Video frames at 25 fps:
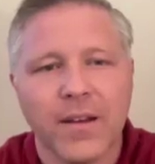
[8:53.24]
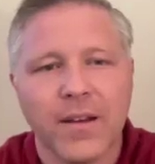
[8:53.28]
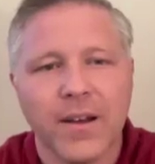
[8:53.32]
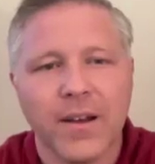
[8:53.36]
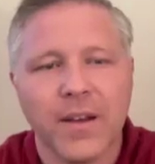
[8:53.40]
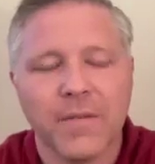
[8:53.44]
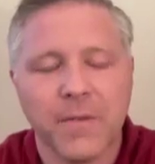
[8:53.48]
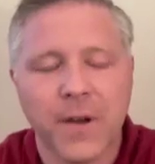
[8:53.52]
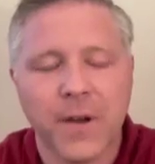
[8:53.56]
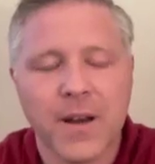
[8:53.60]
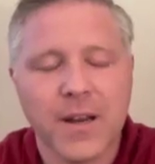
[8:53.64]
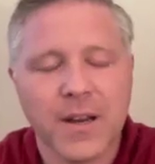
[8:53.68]

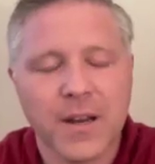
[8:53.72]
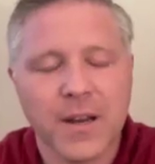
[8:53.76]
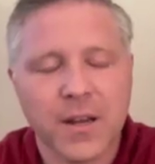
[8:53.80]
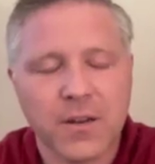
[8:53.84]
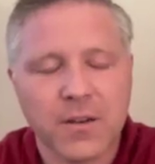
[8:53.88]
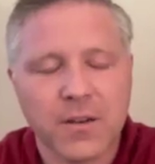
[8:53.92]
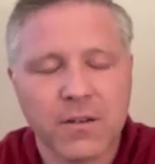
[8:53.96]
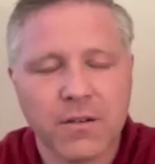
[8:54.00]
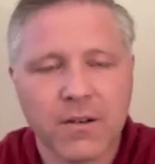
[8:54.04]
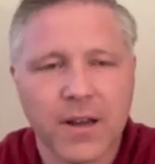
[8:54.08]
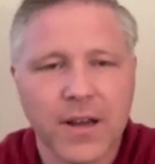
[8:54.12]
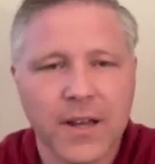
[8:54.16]
I find it
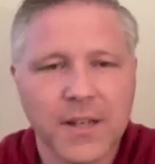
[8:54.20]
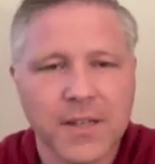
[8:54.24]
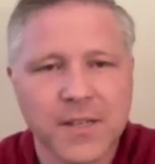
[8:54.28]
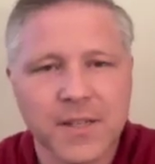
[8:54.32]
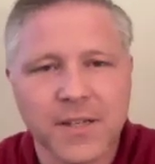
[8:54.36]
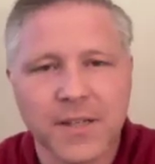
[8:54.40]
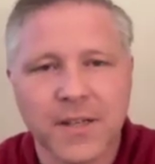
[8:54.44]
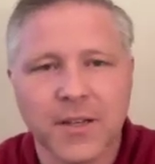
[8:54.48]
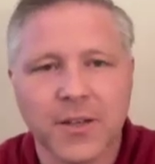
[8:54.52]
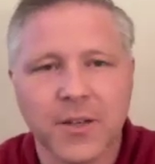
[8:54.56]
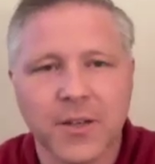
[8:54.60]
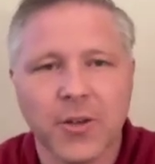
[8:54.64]

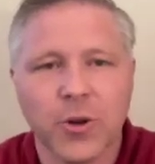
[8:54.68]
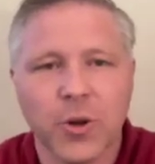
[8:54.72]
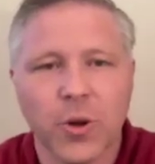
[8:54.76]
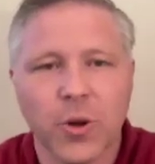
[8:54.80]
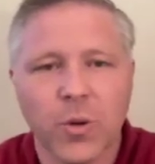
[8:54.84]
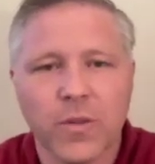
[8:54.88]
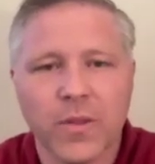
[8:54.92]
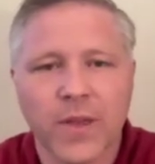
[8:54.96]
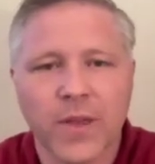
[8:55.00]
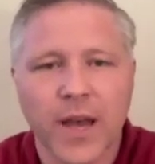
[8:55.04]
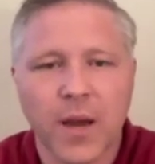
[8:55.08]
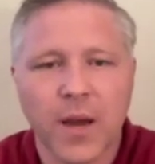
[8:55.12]
interesting,
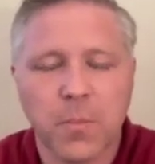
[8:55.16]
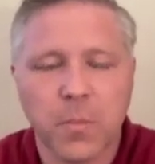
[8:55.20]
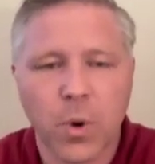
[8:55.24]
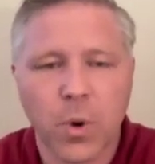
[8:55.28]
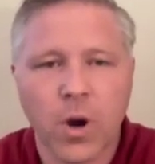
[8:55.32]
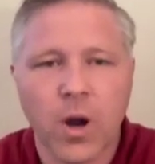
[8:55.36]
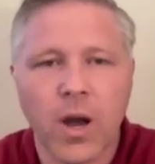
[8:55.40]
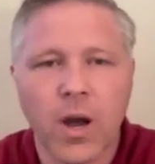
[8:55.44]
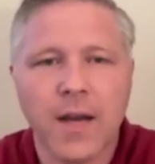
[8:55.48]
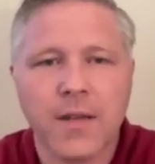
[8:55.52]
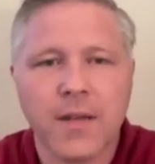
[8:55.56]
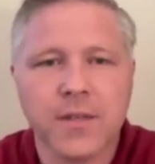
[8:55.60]
that
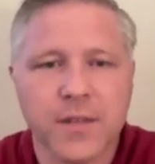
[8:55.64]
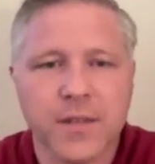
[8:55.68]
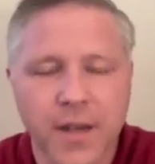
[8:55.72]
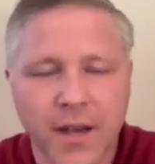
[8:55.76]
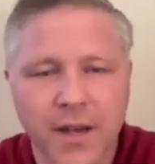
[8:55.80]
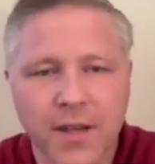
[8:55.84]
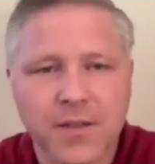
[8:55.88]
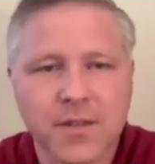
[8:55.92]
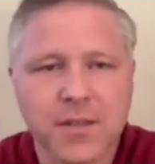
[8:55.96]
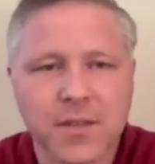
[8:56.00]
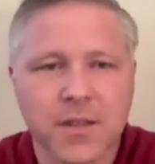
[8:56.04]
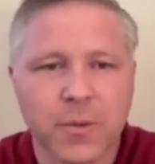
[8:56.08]

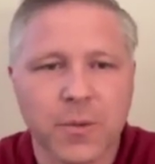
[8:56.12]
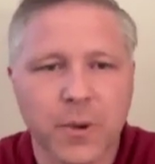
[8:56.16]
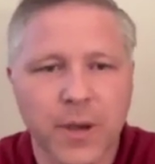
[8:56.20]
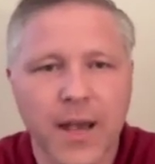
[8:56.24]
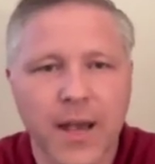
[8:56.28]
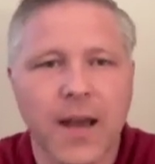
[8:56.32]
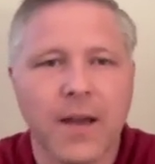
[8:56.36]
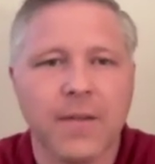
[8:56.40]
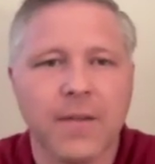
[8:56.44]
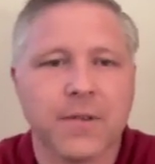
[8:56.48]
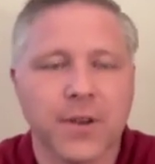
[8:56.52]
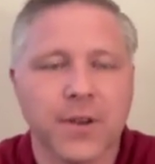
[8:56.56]
process that we
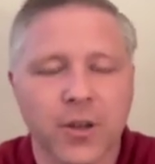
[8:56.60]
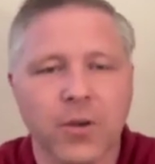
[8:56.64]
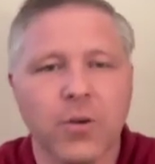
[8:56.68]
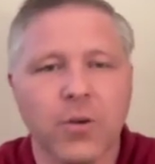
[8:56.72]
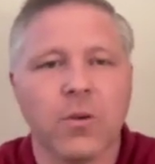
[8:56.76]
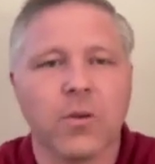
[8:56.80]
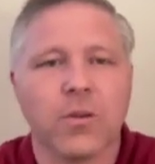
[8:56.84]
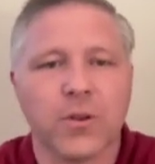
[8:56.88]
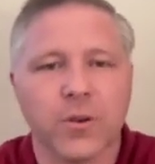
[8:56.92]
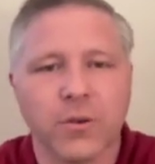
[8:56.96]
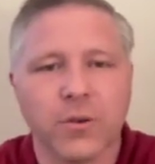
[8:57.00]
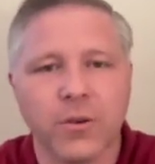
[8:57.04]
have to
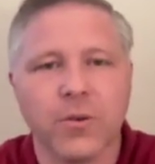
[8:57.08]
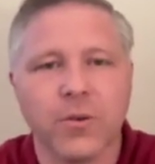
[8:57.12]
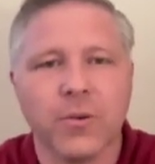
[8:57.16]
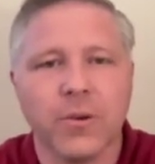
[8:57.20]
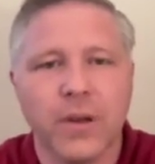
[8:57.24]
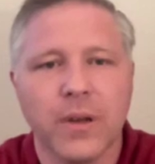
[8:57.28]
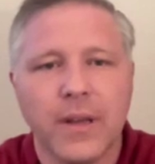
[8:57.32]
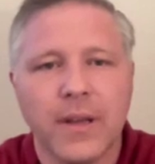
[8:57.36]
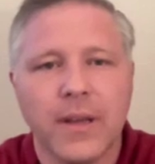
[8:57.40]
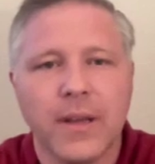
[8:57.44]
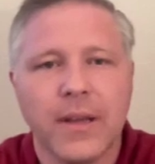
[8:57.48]
go through.